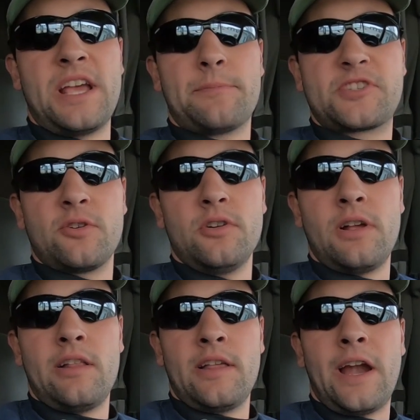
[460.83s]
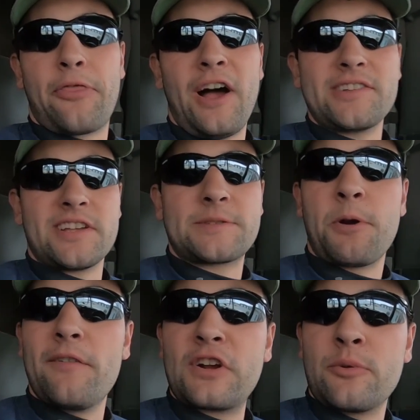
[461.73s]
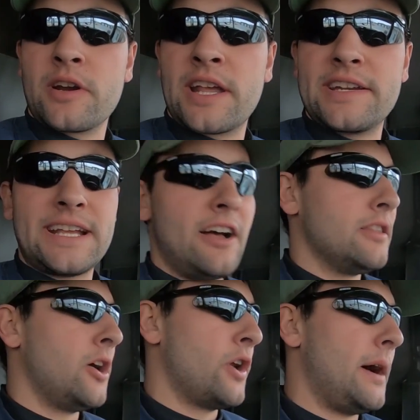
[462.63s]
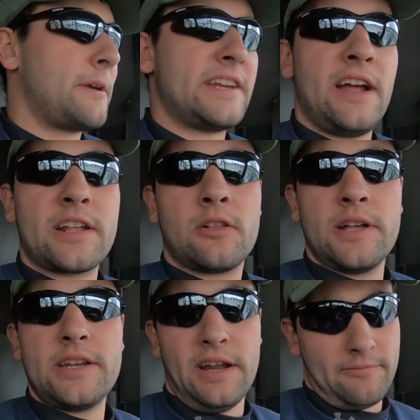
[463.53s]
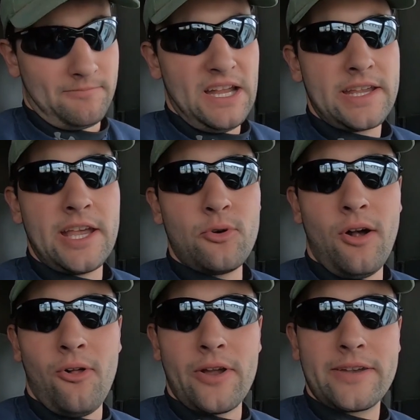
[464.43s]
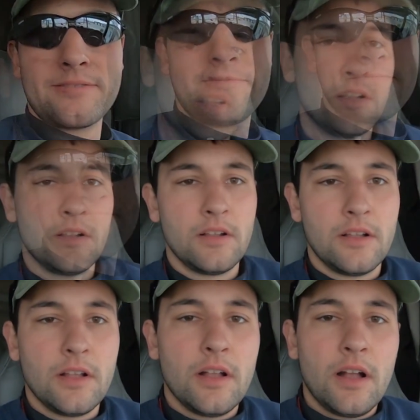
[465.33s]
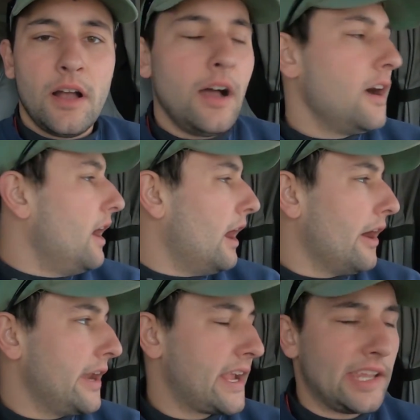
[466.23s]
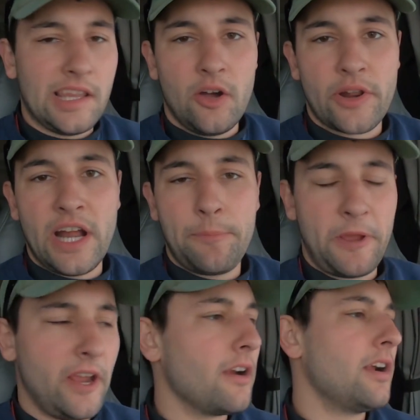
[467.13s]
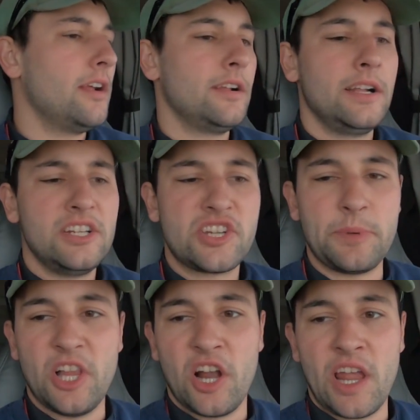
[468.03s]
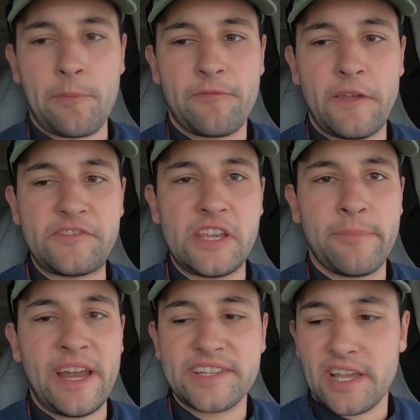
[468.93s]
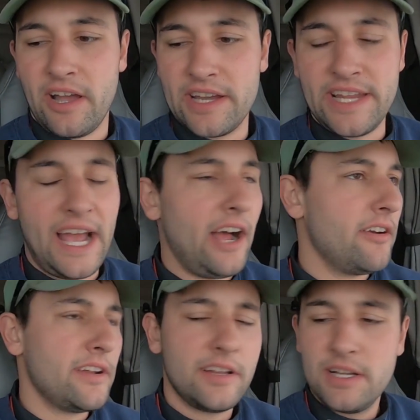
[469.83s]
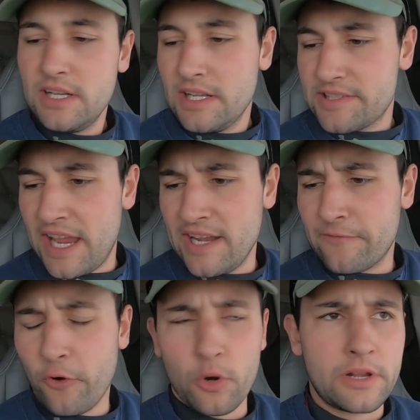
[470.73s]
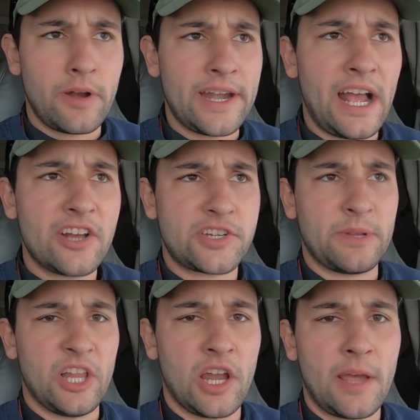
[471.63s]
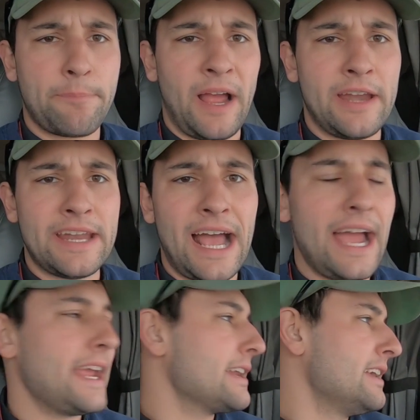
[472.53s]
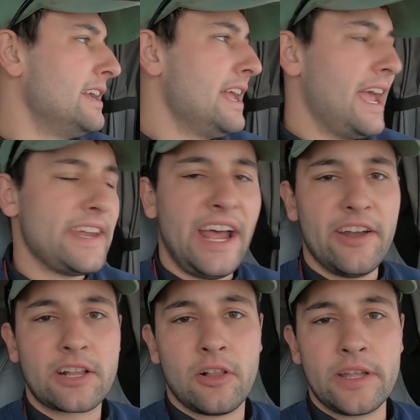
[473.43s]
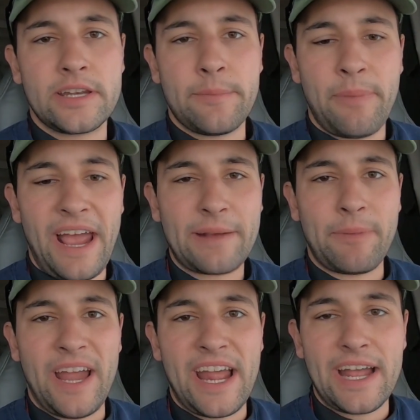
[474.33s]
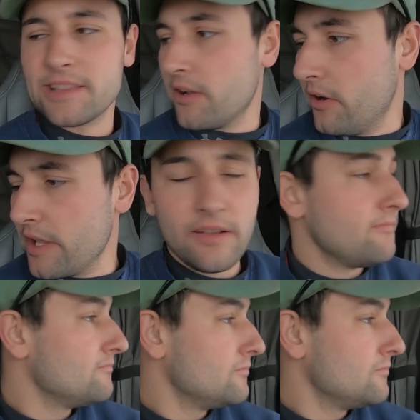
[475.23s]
me up sooner rather than I thought, so that's perfect. We're going to get down, load up, get down to Clinton, and get rolling. Already getting loaded up here. Should be loaded up in 15 minutes. I'll head down. It's 8.40 right now. I should be loaded up by 9. Head down to Clinton and back by 9.30.